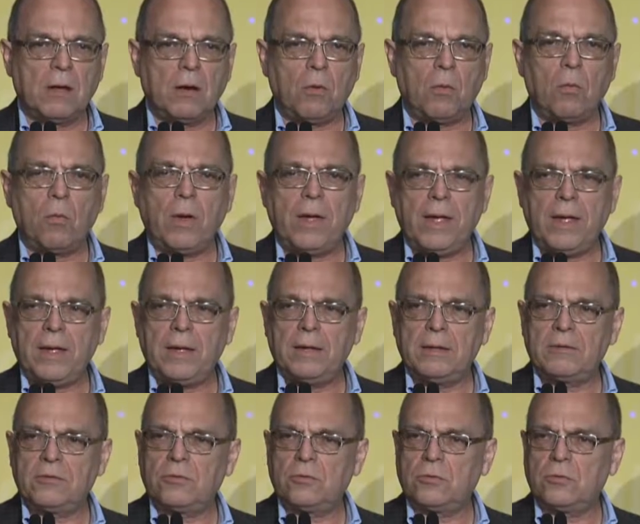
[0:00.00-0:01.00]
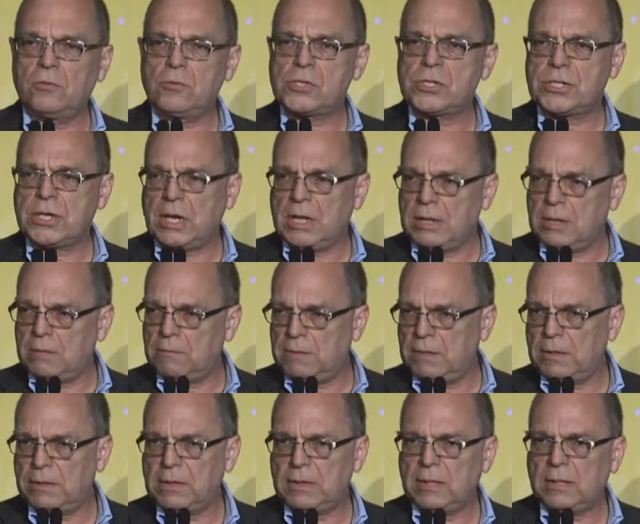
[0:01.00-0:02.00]
a way to shade the
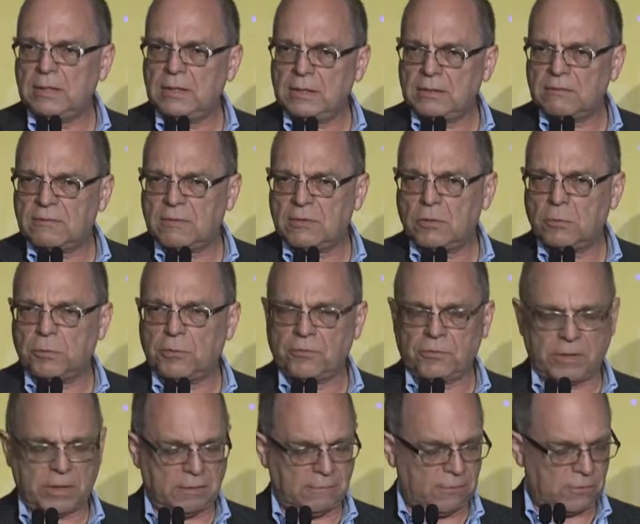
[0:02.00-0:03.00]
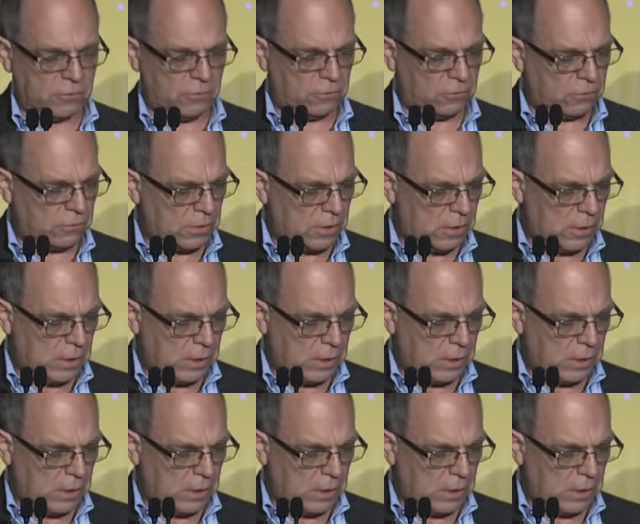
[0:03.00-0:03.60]
building and yet still provide views.